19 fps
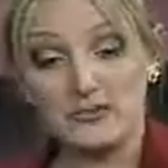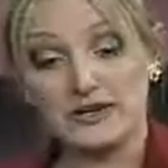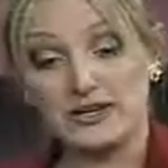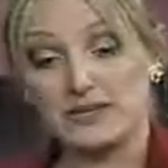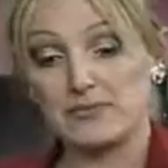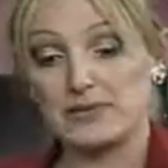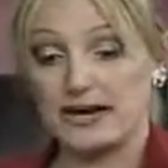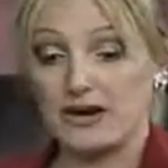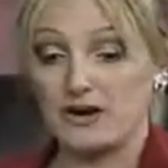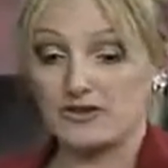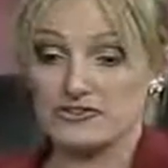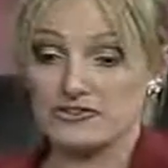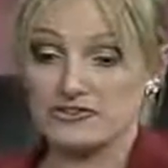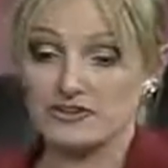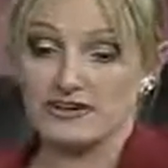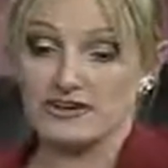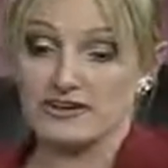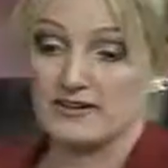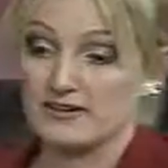bit about
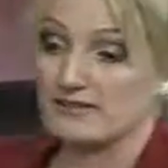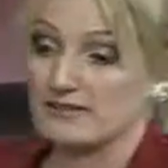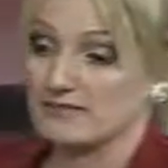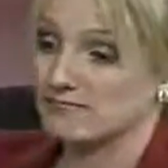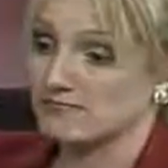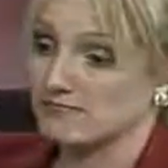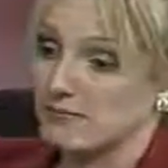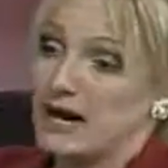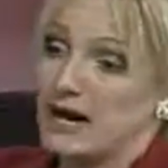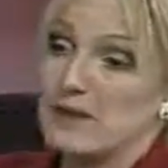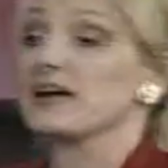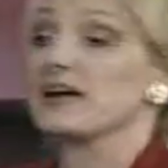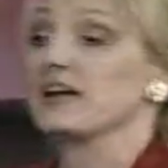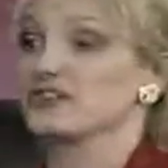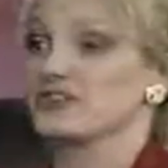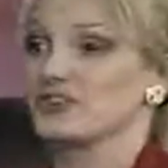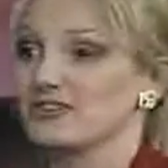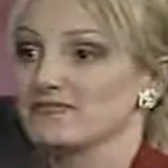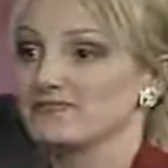my
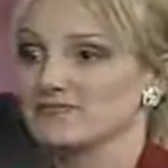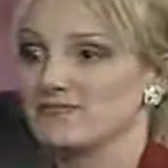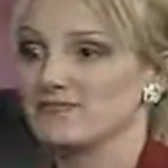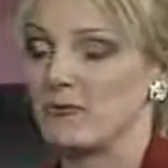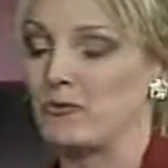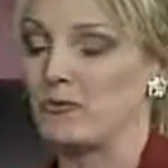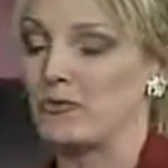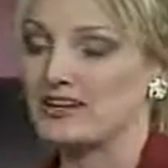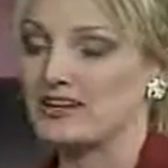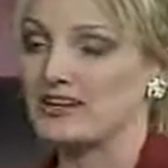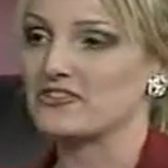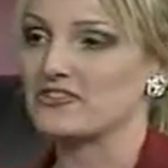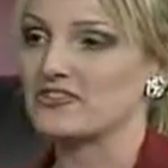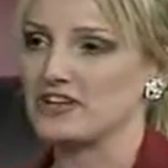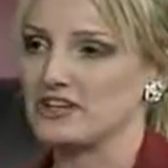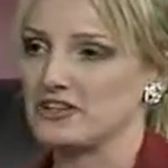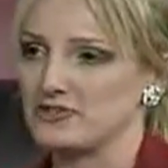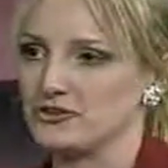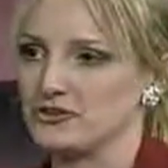picture and what it is
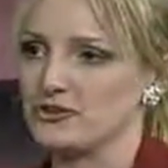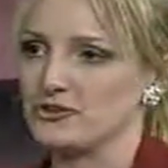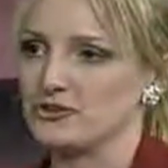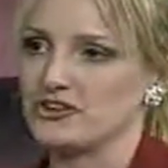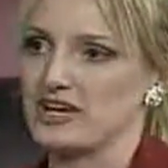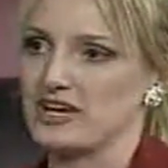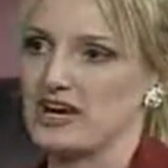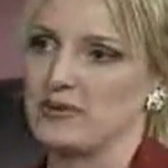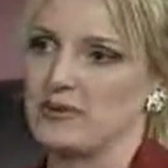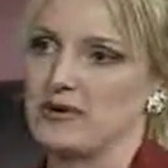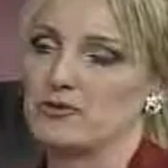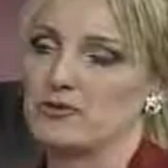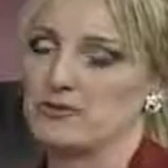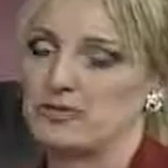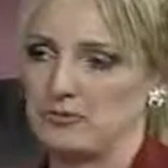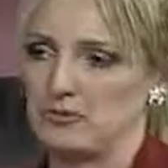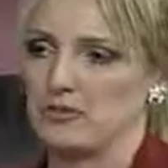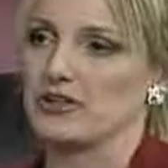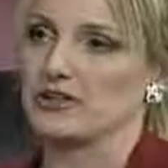that you do to help other
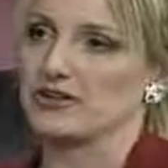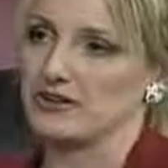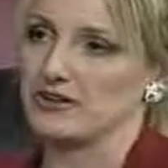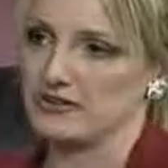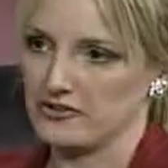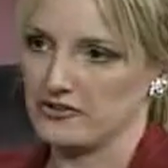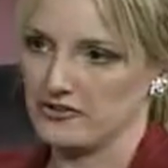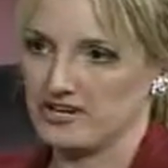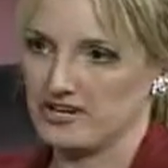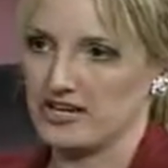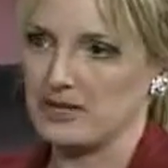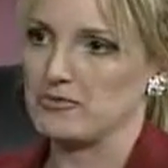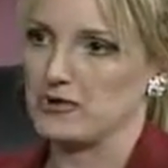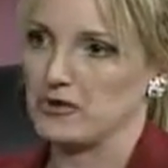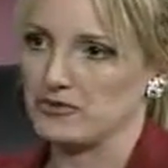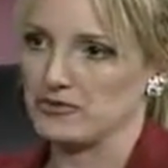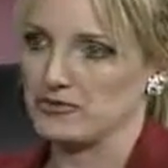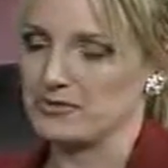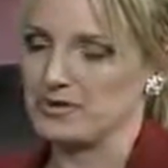people that are in the same
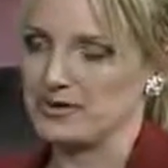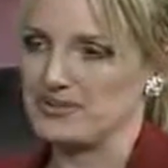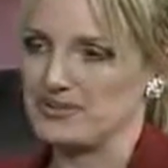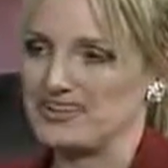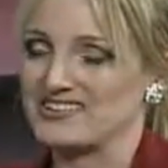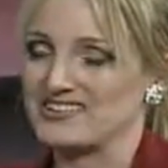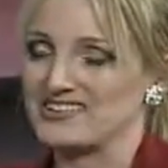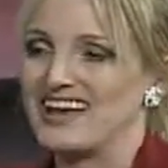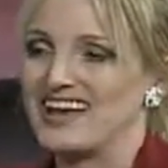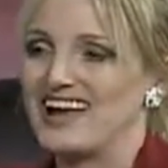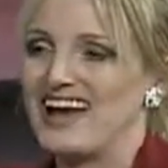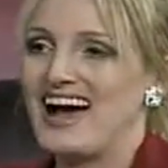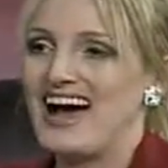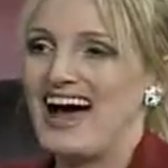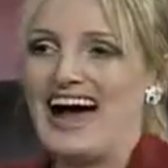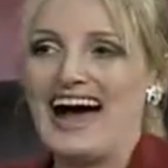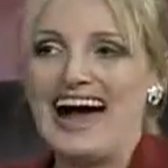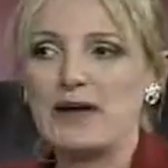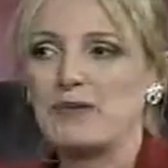boat as me, because
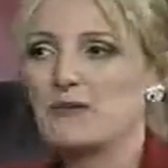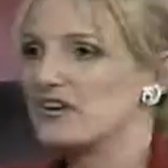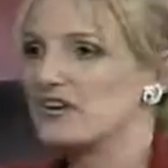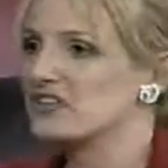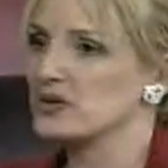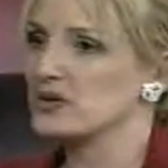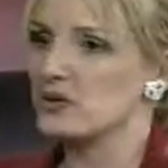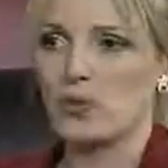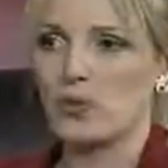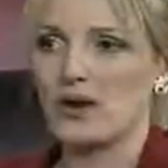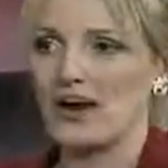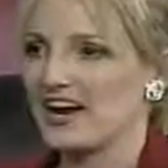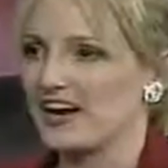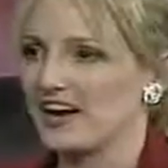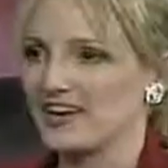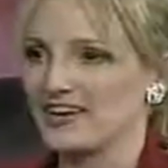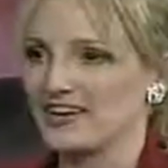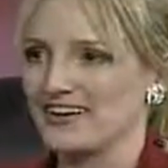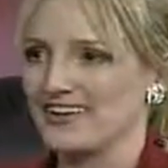I wasn't
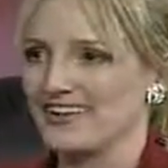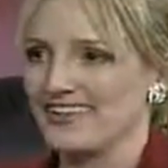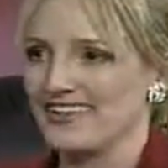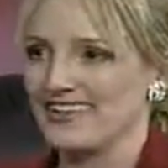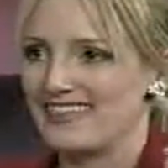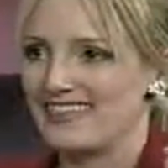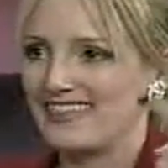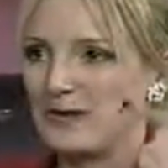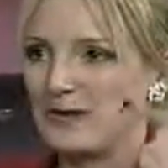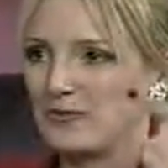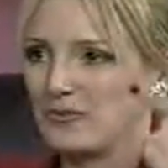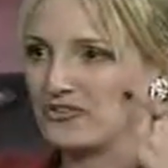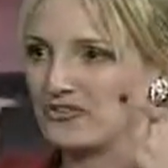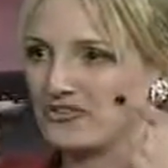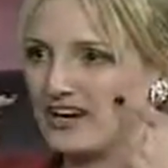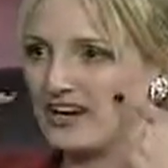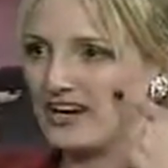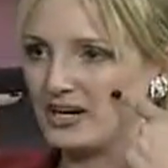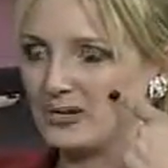aware that that was
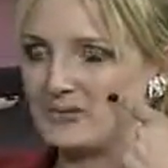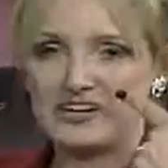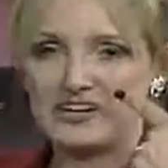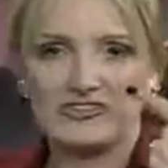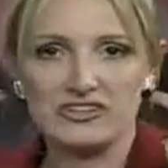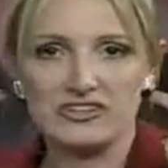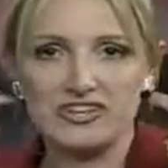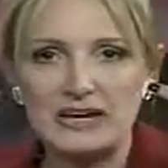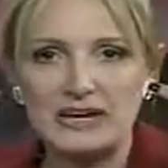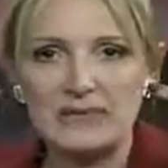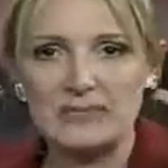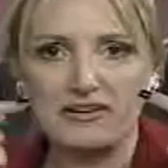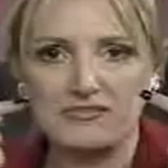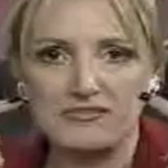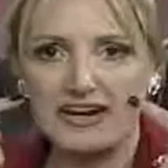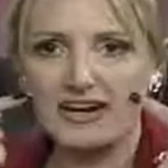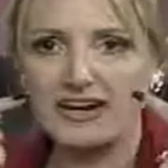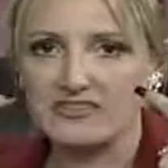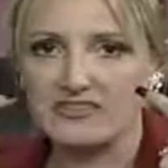there. Because looking at my
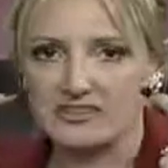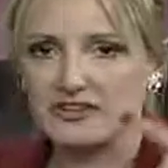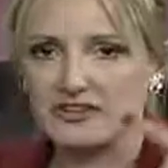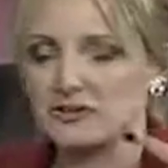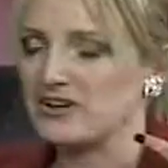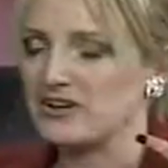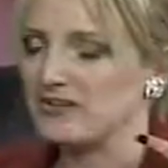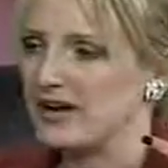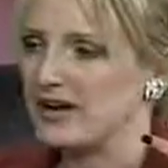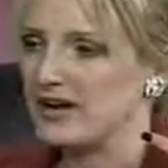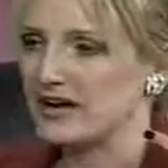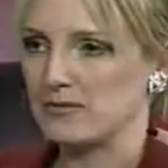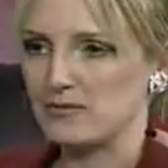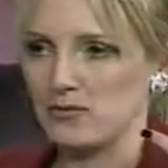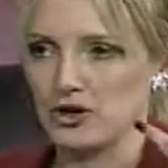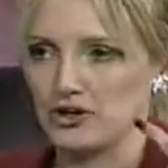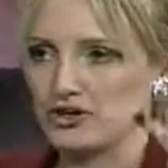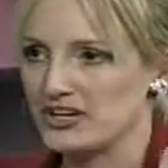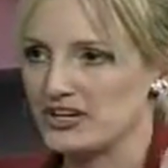face, and I do have
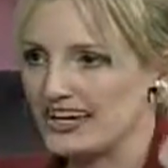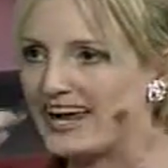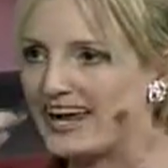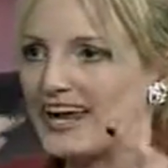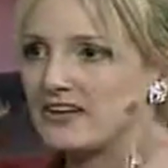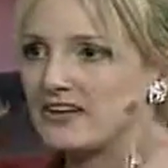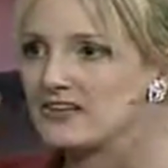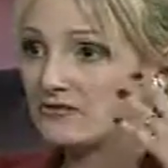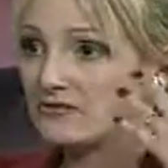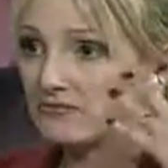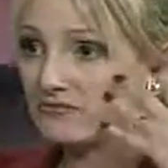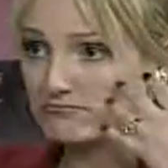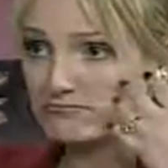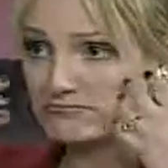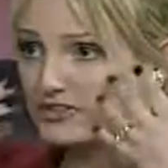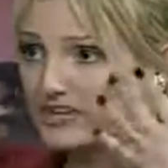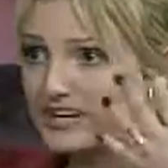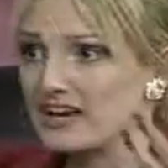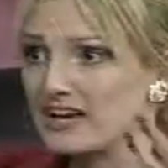makeup on, you can't
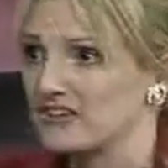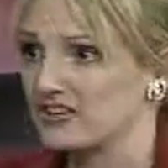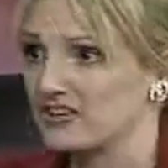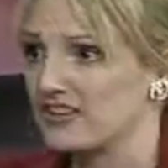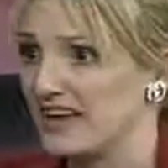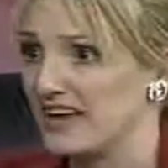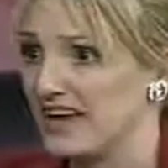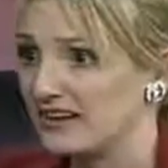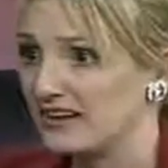see that.